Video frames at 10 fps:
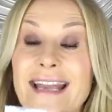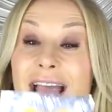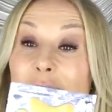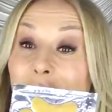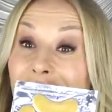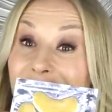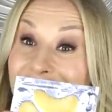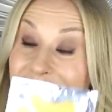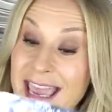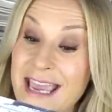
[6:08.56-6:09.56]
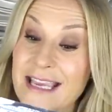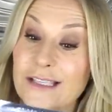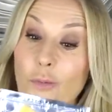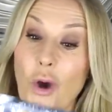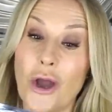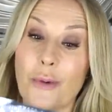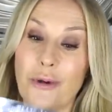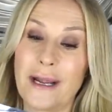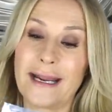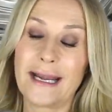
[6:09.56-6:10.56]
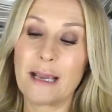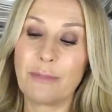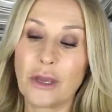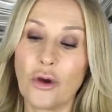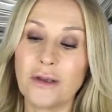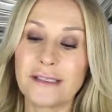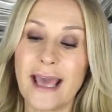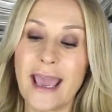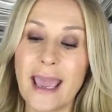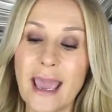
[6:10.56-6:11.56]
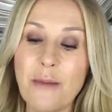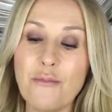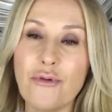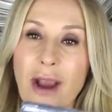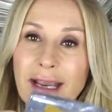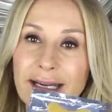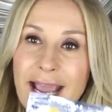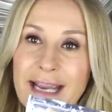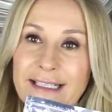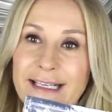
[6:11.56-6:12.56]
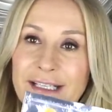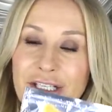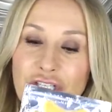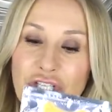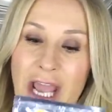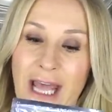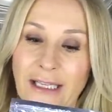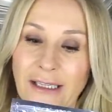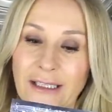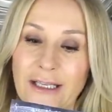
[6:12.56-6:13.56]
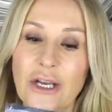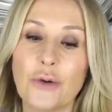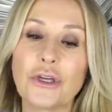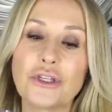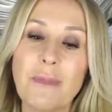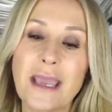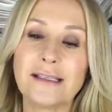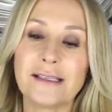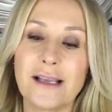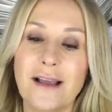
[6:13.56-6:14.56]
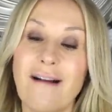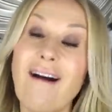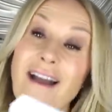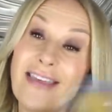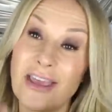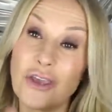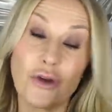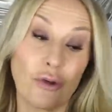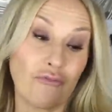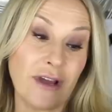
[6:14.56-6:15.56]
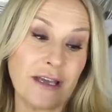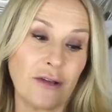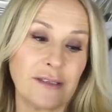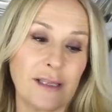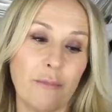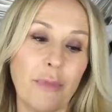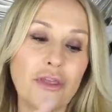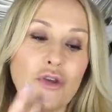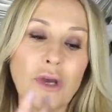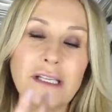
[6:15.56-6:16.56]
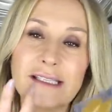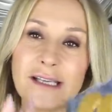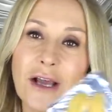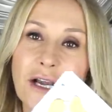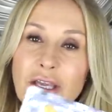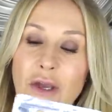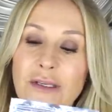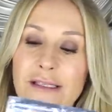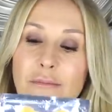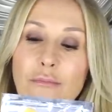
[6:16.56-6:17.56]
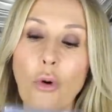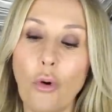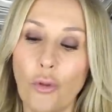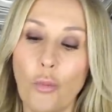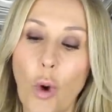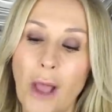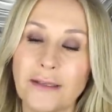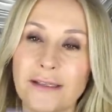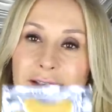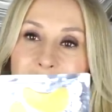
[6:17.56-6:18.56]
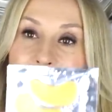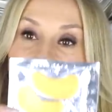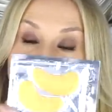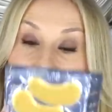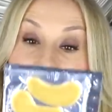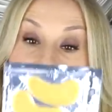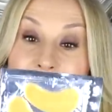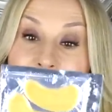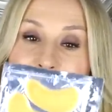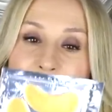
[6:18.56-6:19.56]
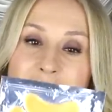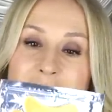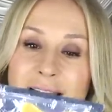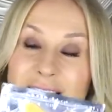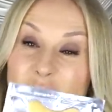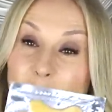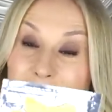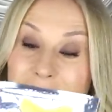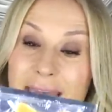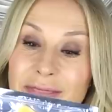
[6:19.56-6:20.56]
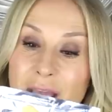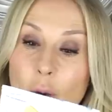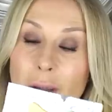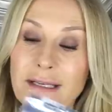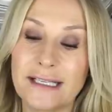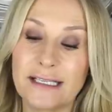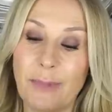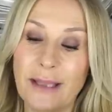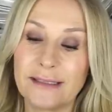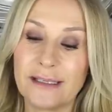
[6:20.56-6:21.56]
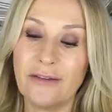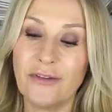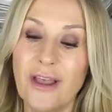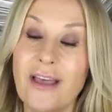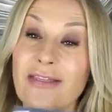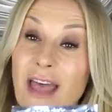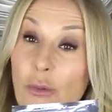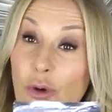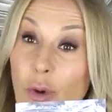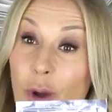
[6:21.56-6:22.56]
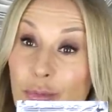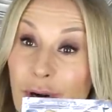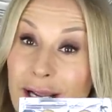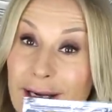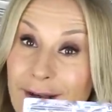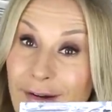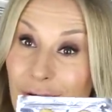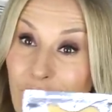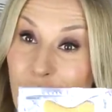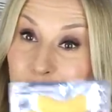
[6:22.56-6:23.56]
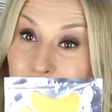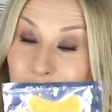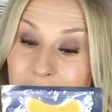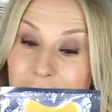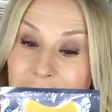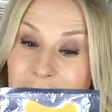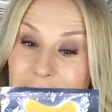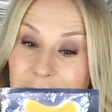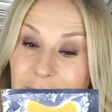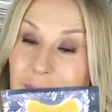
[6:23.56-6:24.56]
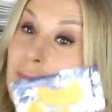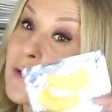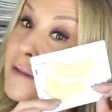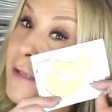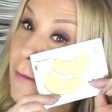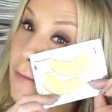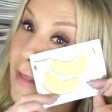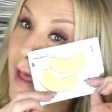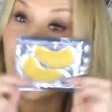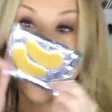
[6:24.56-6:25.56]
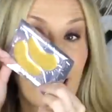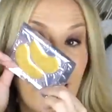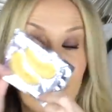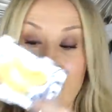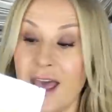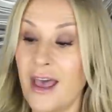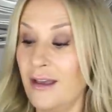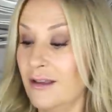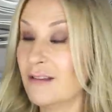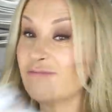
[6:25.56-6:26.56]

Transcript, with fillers: Now, these work brilliantly because they're impregnated gel, which means I think you can reuse them, but you can certainly use them more than once. They are really, really clever, but again, they're quite expensive. They would work brilliantly on a long haul flight. So there and there.